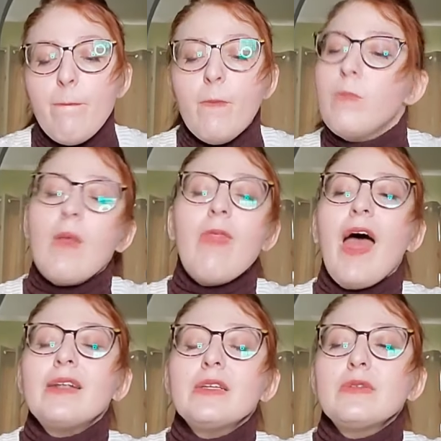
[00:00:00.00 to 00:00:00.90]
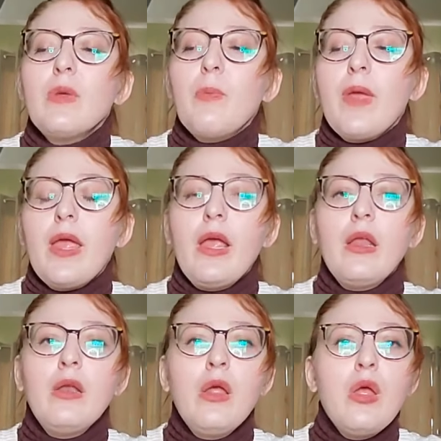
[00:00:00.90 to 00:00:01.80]
but that doesn't
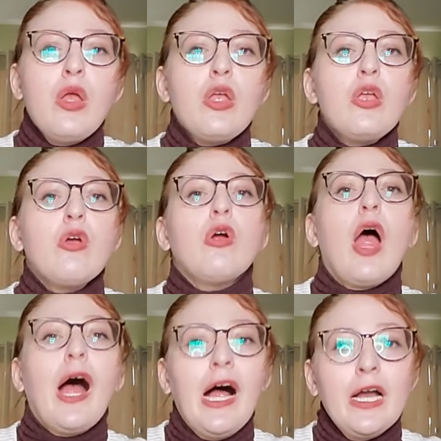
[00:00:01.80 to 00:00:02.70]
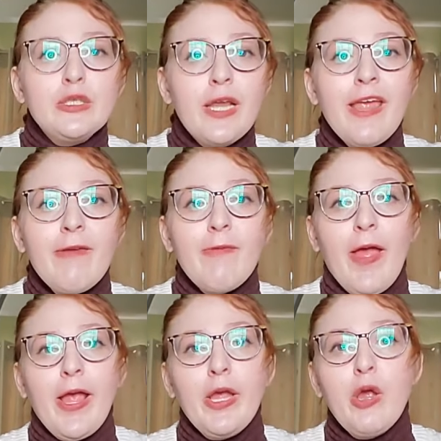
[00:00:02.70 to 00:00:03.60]
mean you're
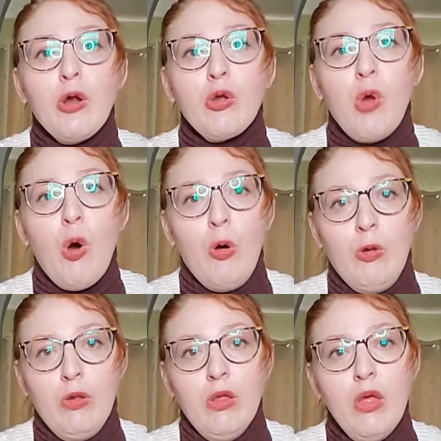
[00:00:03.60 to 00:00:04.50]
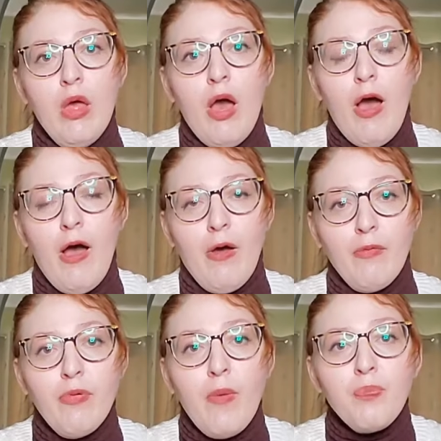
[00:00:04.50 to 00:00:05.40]
achieving your goal of